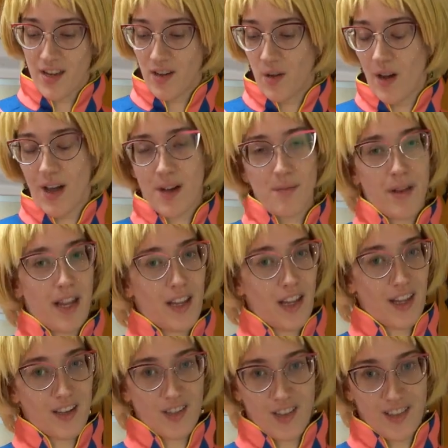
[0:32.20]
know how to make
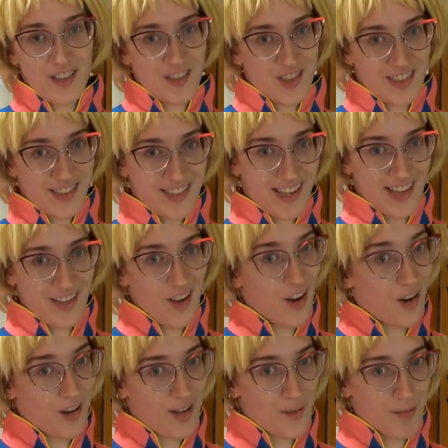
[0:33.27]
a delicious and
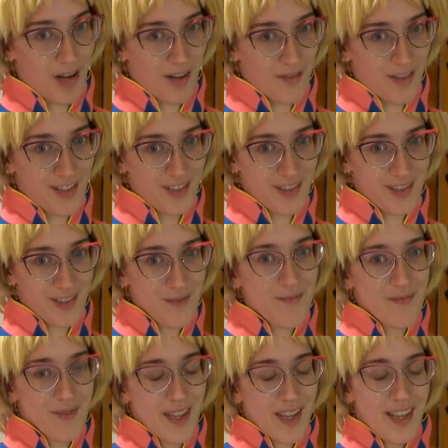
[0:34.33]
hearty breakfast.
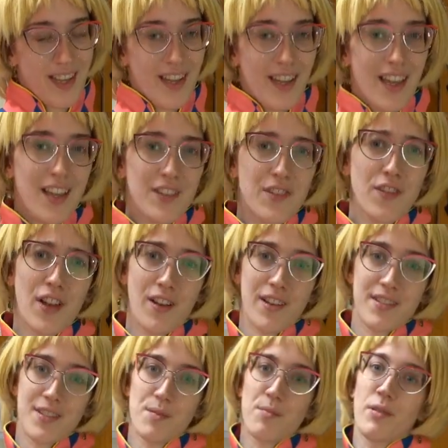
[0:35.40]
It's very
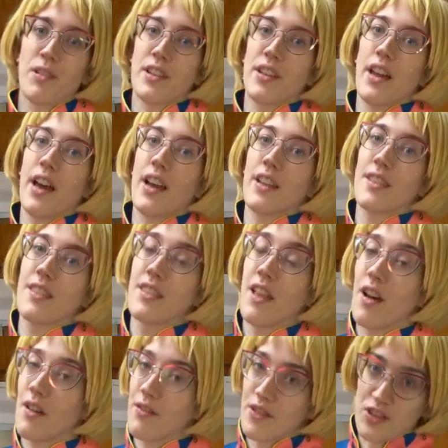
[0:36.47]
simple and I'd
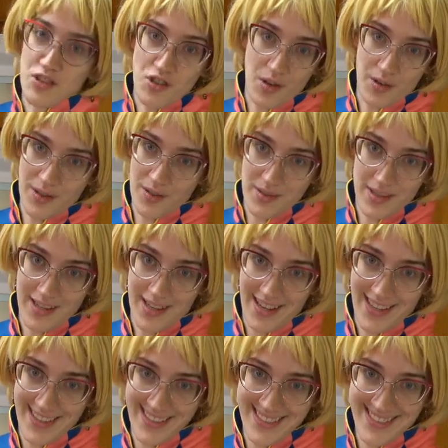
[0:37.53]
love to show you today.